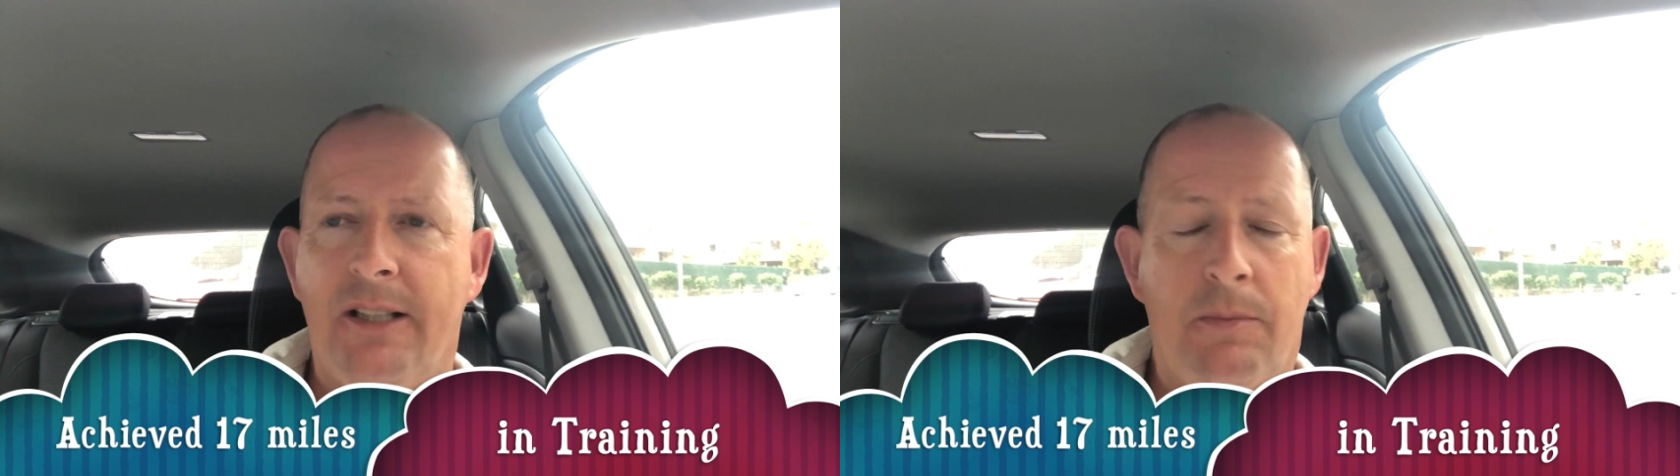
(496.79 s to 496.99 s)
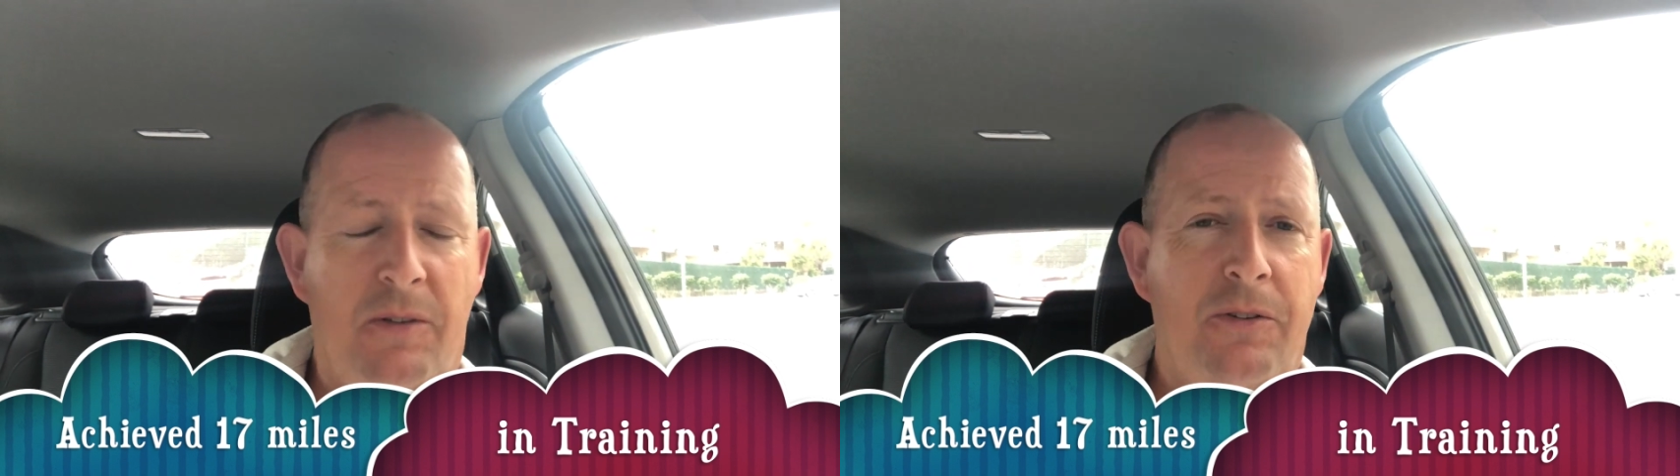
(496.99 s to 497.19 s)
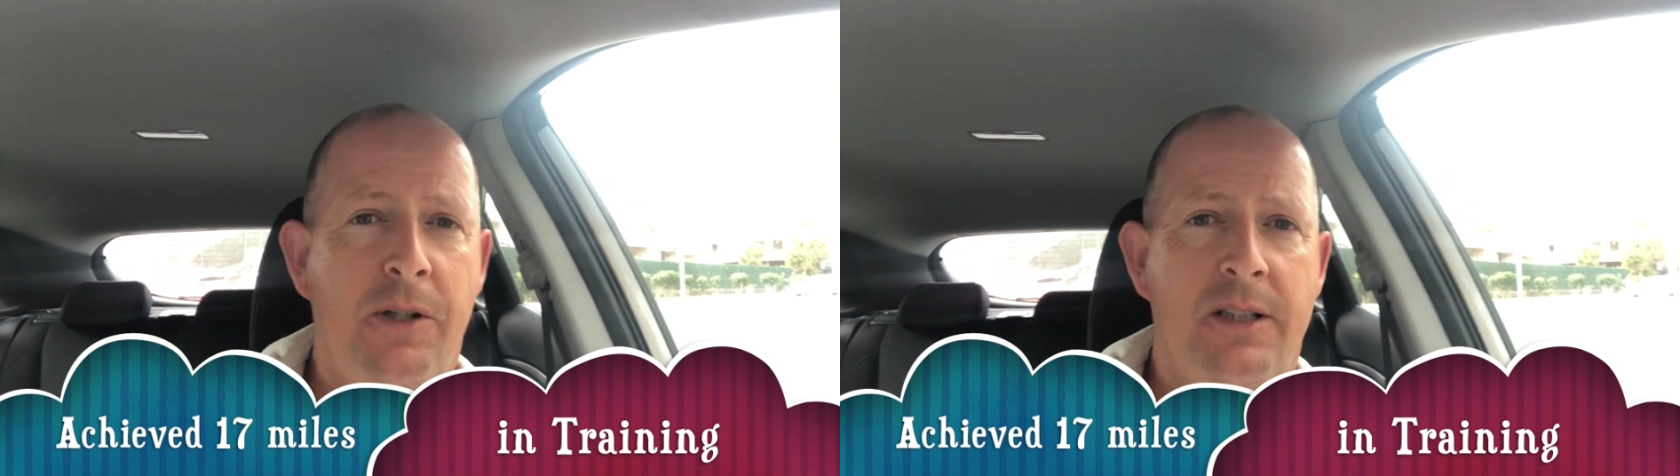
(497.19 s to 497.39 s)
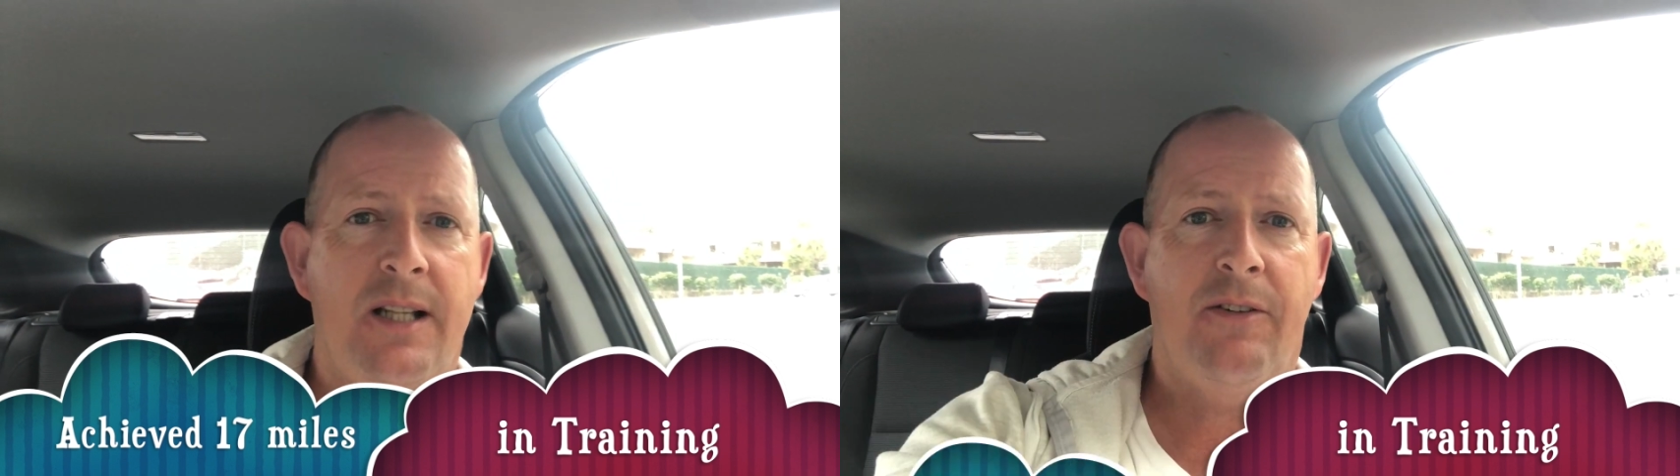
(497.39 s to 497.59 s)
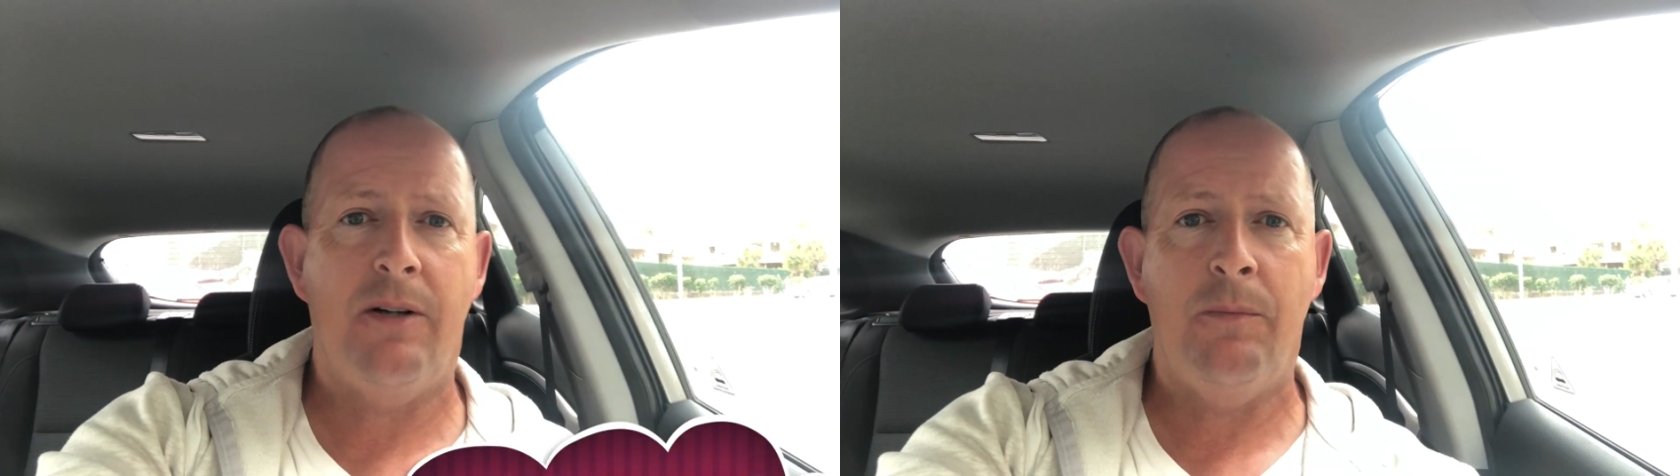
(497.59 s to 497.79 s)
So my furthest I
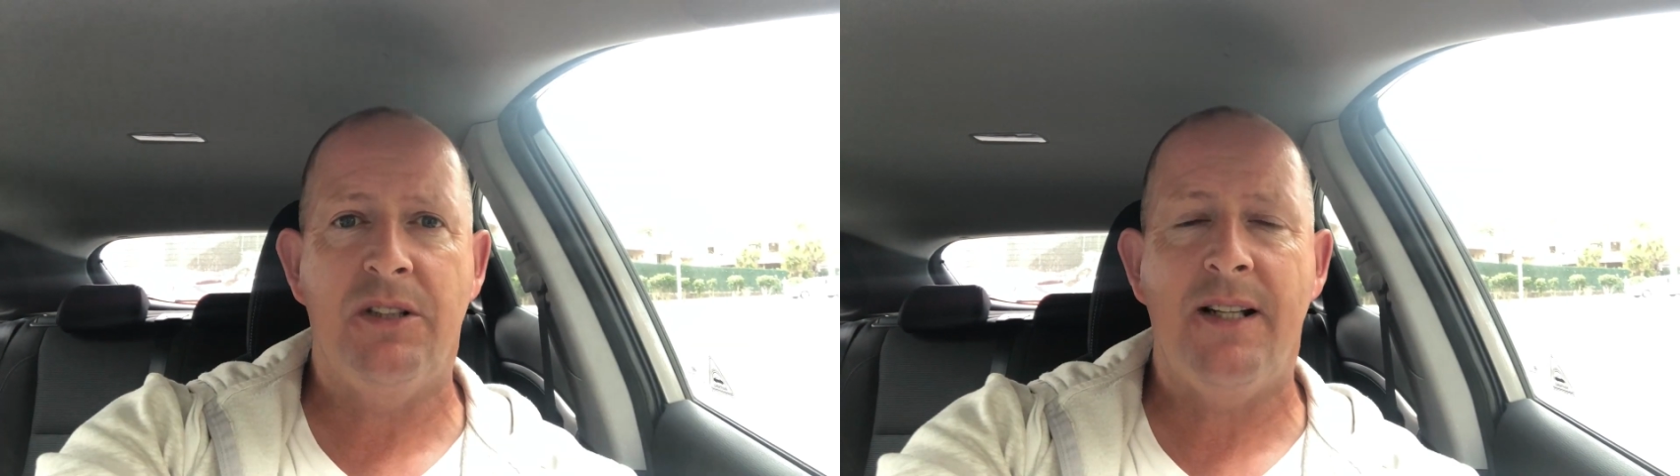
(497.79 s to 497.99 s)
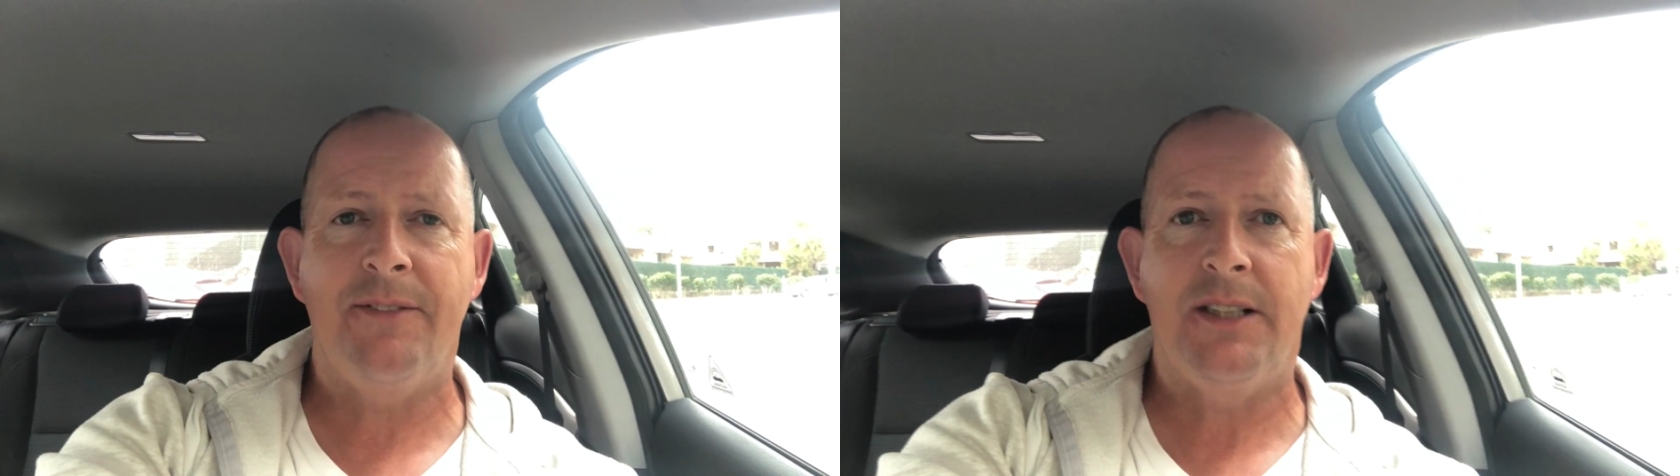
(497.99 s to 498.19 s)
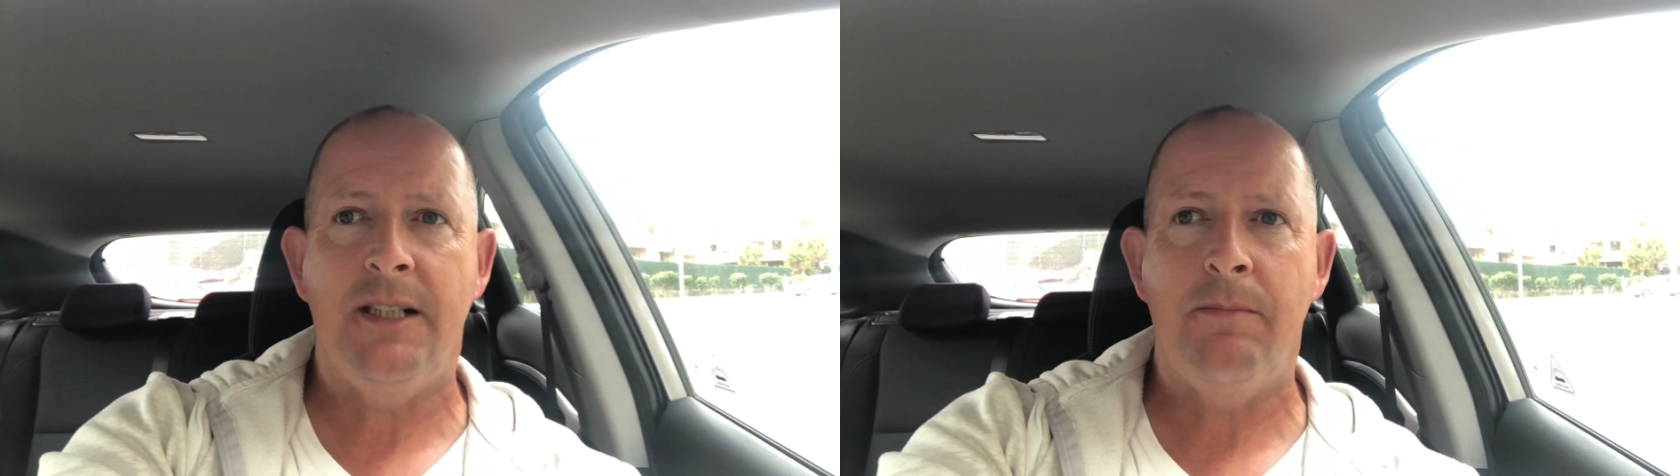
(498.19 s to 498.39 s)
ever ran was seventeen